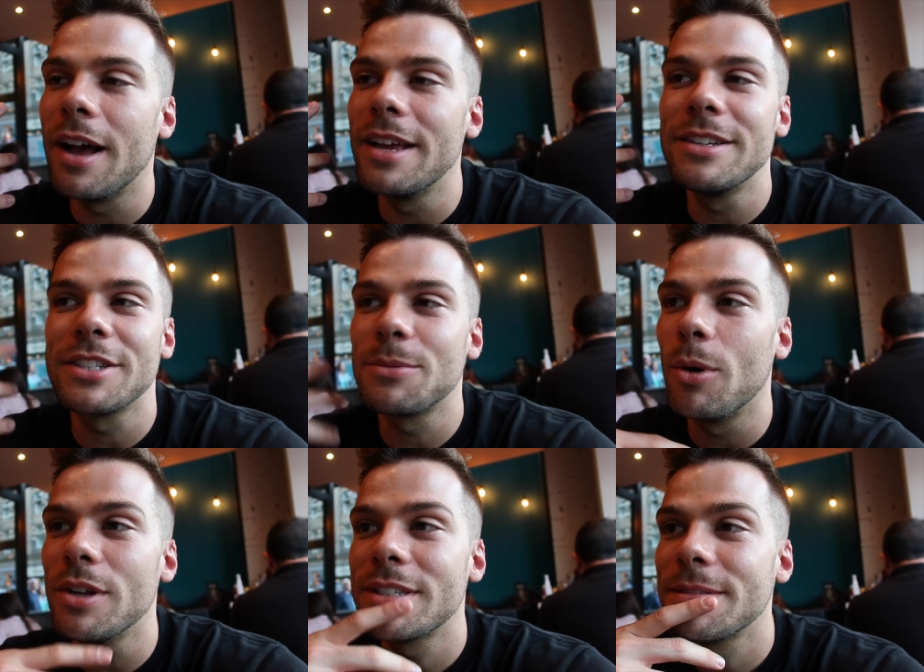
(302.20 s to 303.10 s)
I just
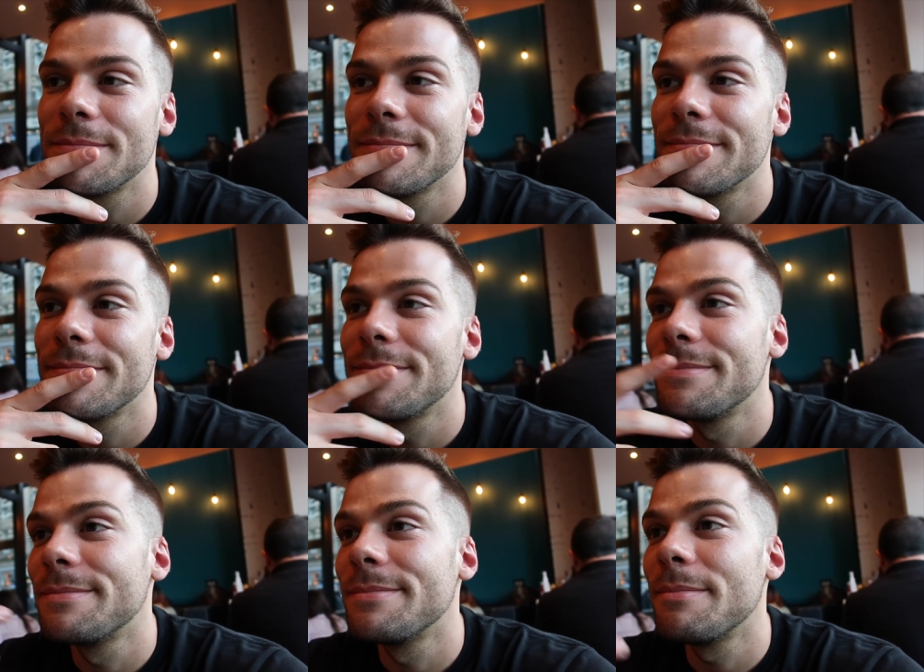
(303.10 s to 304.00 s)
was.
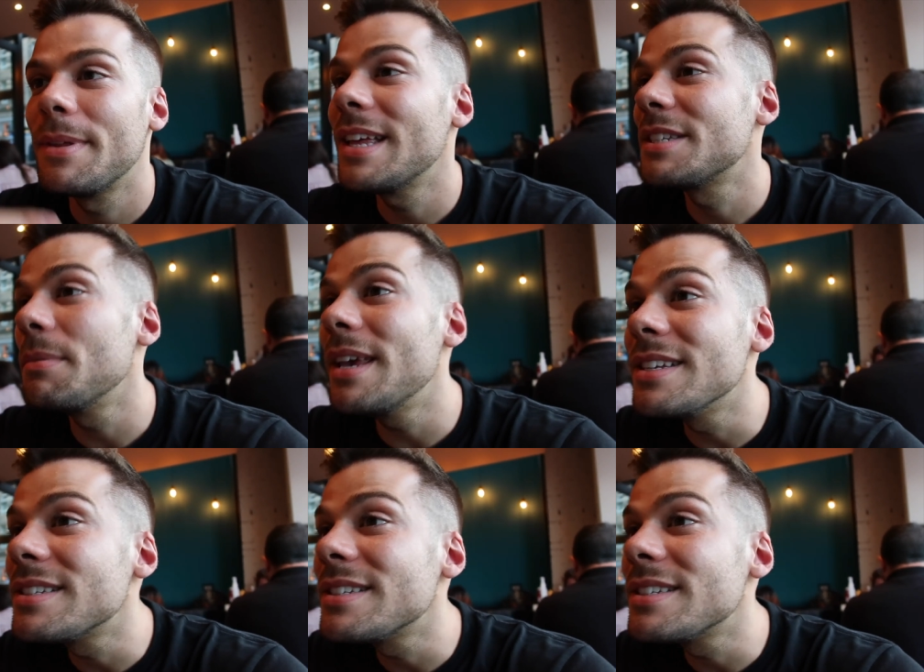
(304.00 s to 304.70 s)
But that's me,